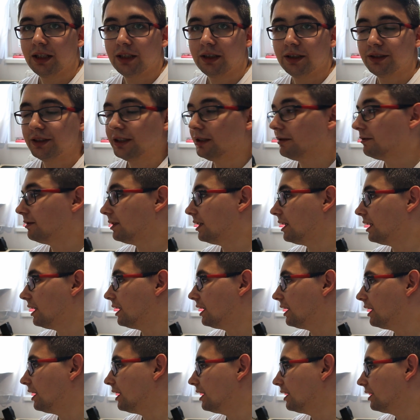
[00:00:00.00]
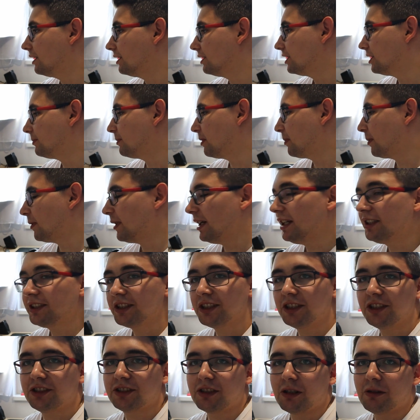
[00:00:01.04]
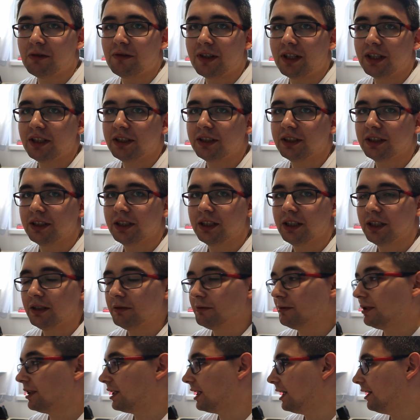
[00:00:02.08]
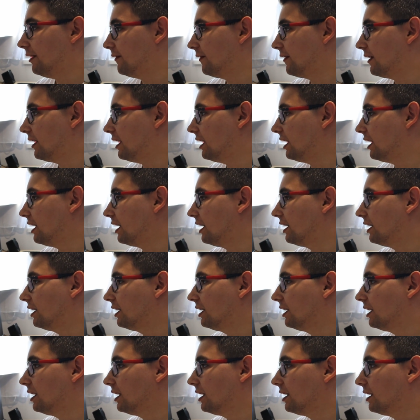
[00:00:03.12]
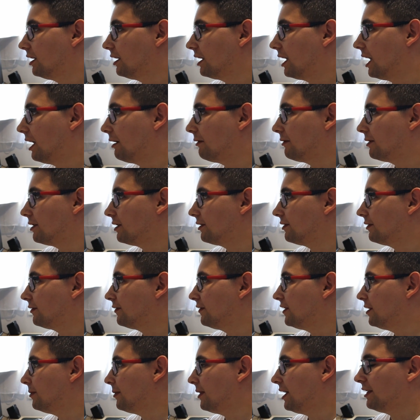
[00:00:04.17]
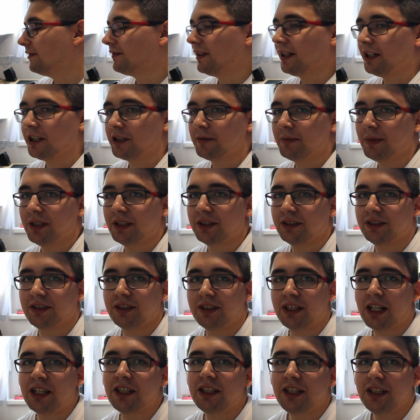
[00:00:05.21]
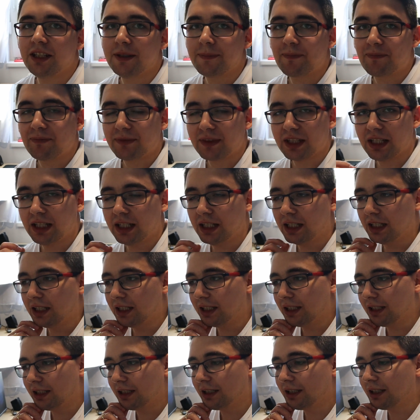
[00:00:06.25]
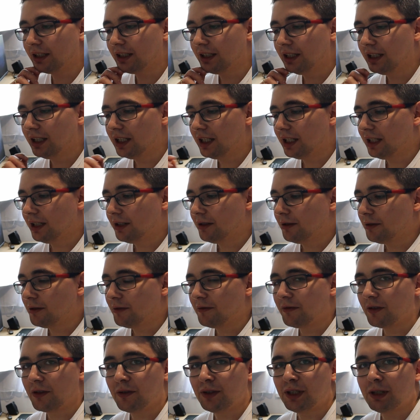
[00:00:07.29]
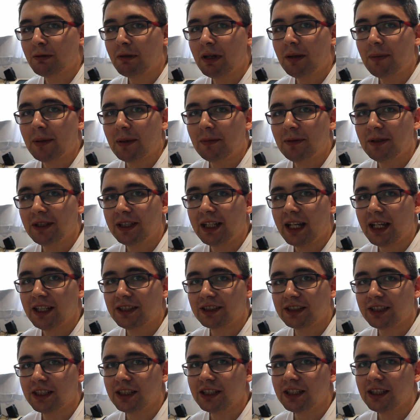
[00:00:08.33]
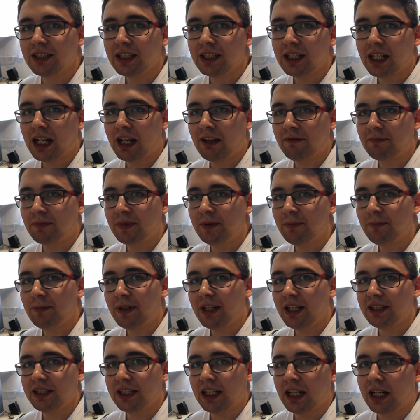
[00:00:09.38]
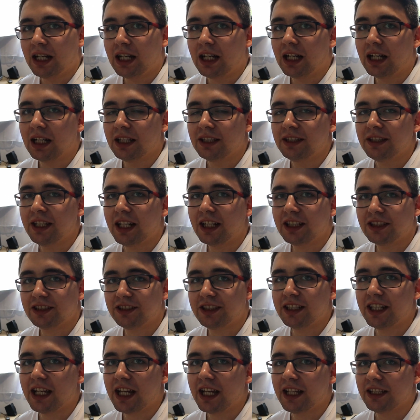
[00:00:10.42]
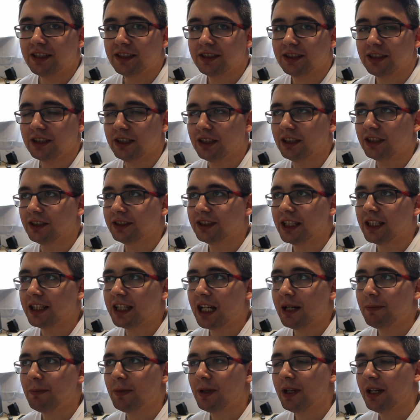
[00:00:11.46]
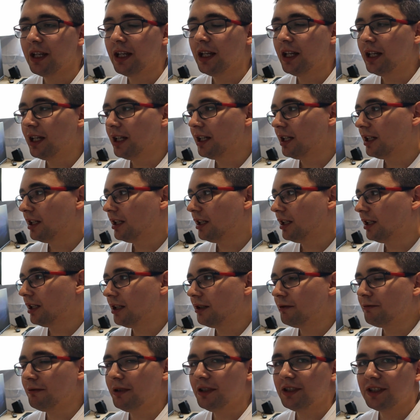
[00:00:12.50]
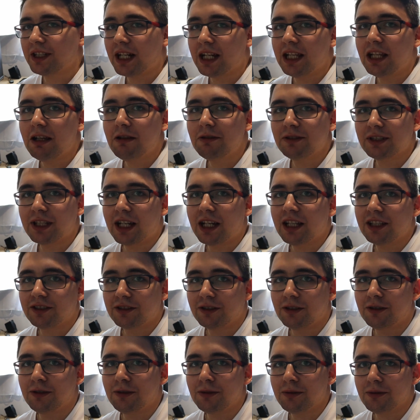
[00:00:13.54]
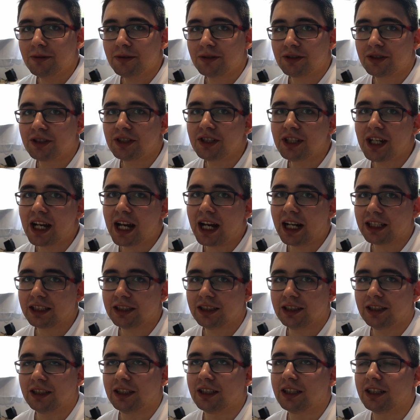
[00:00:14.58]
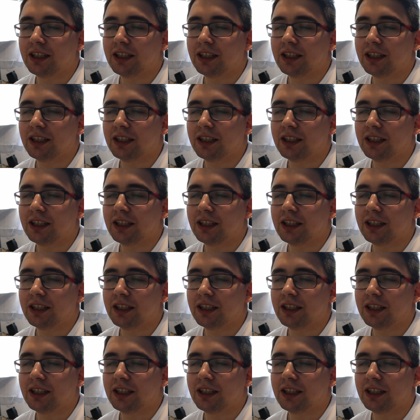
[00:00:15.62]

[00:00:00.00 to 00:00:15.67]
So the preparation is over. We have our Vim environment ready. For the web application, I've prepared a Next.js setup, which allows us to use React